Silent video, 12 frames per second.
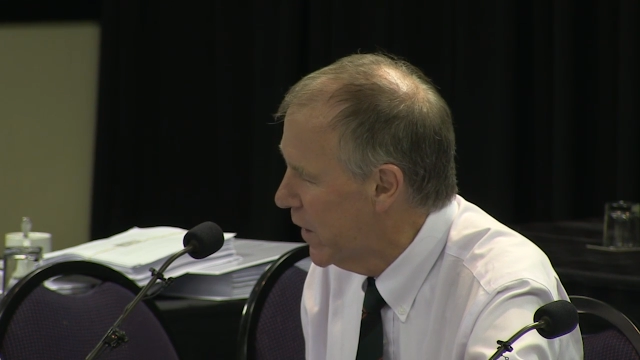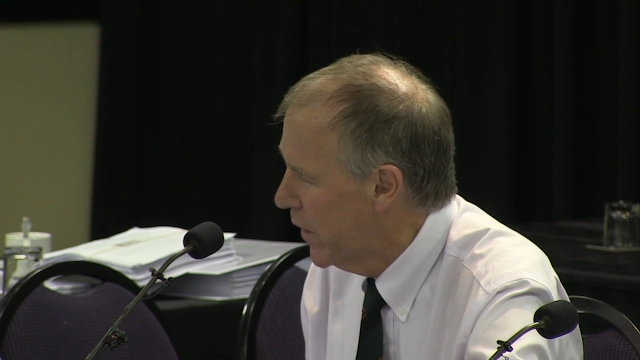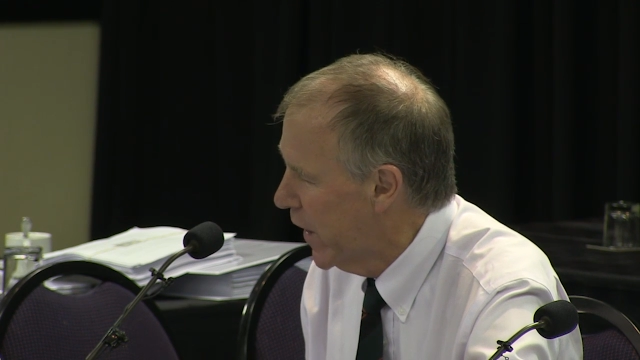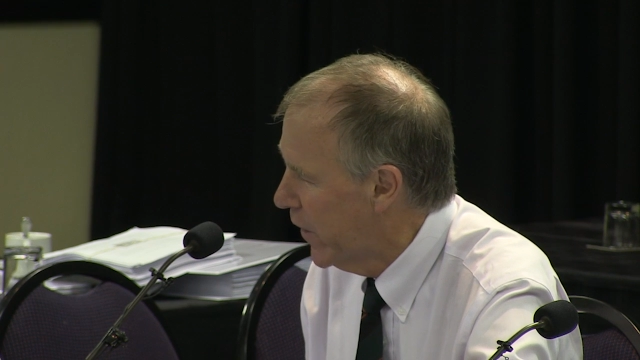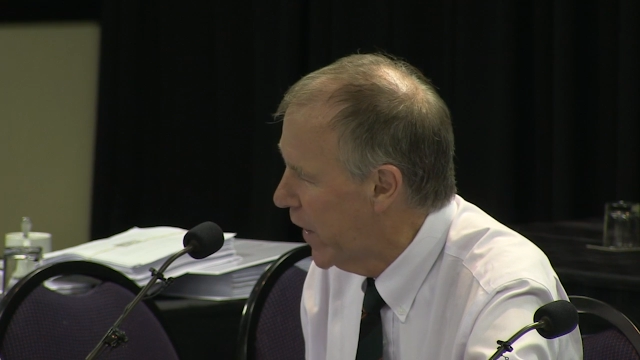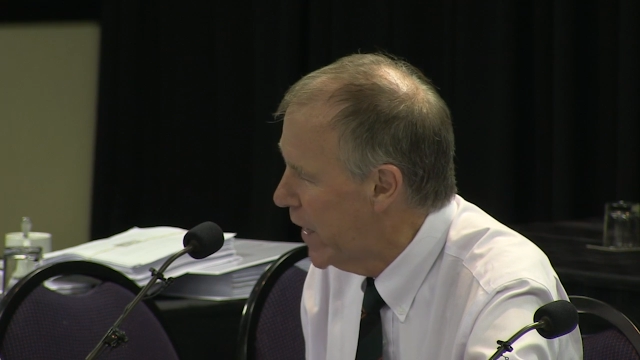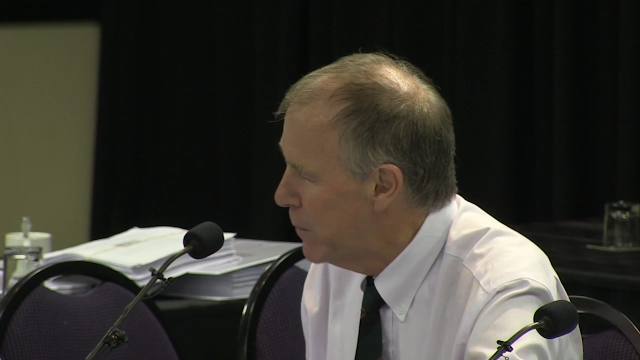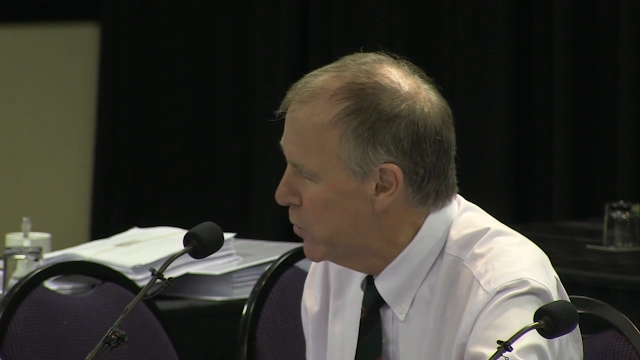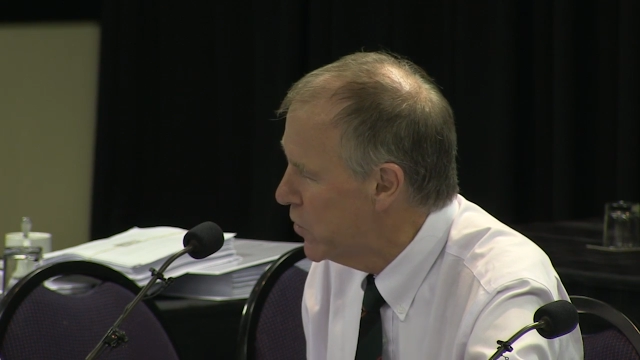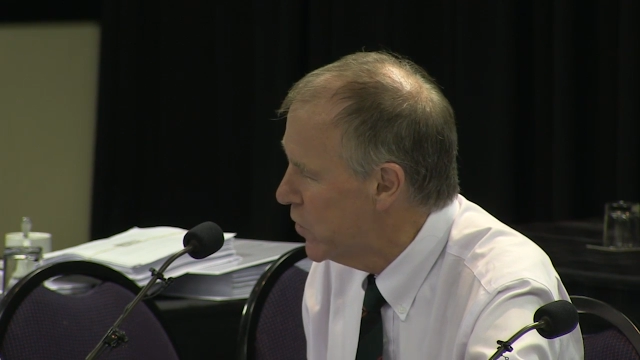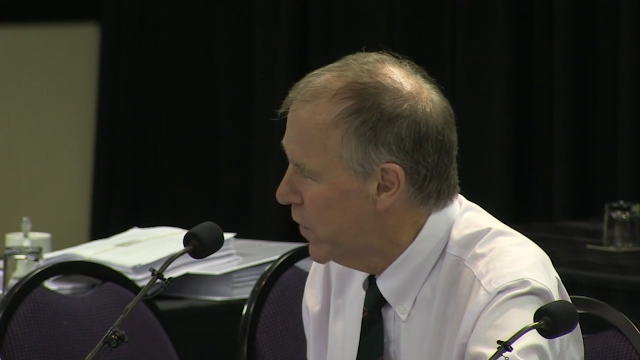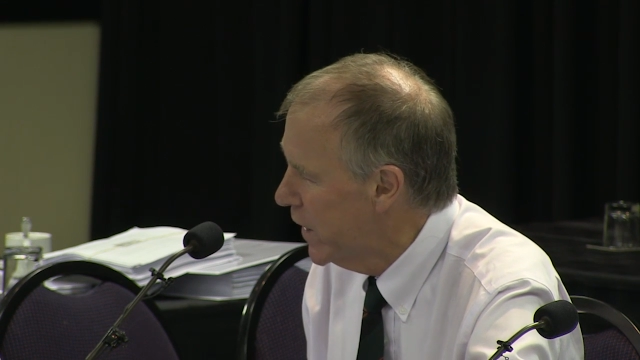they're able
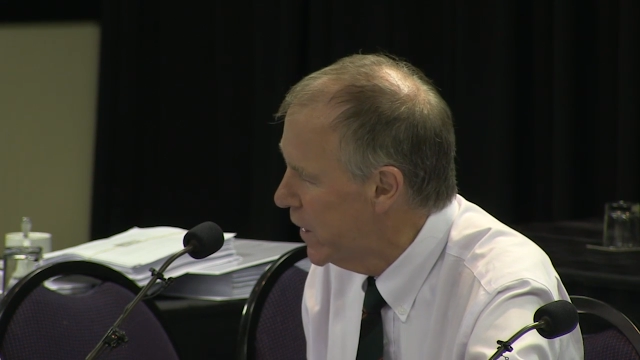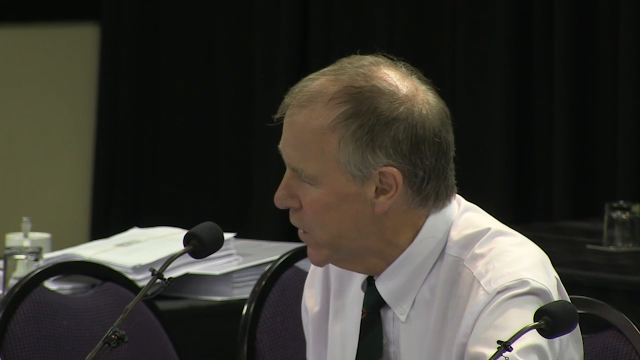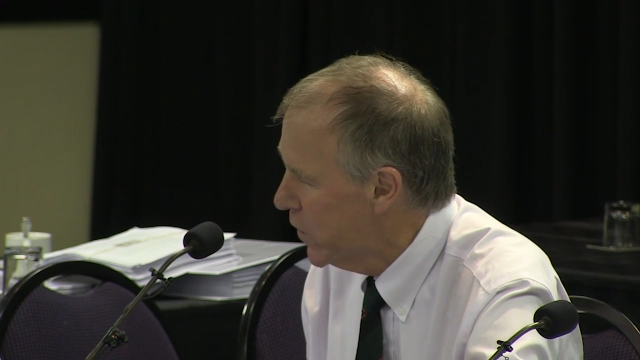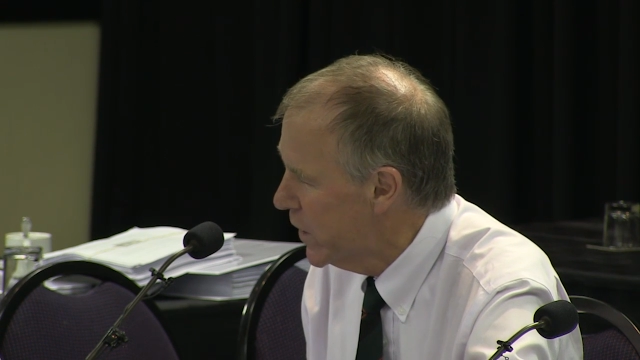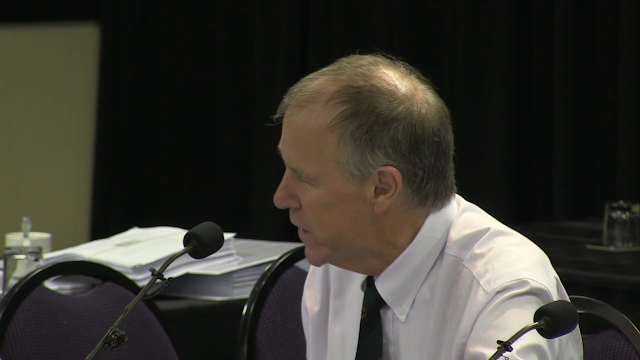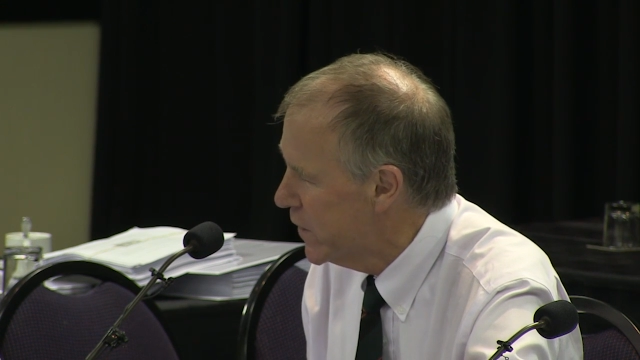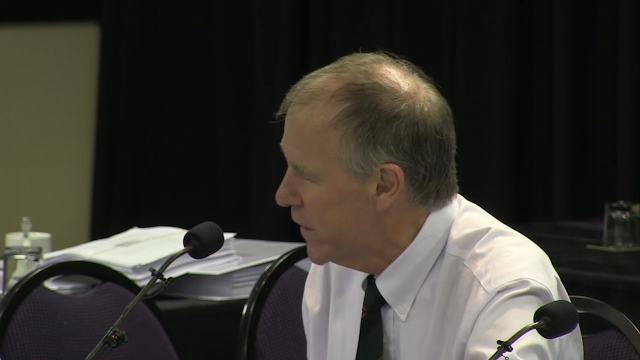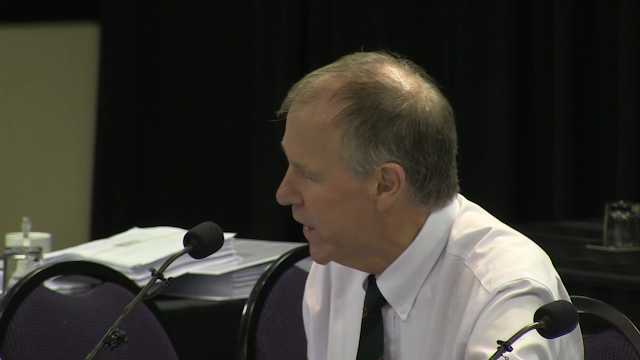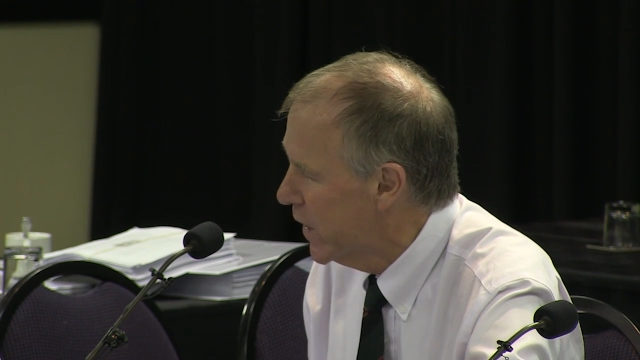to increase their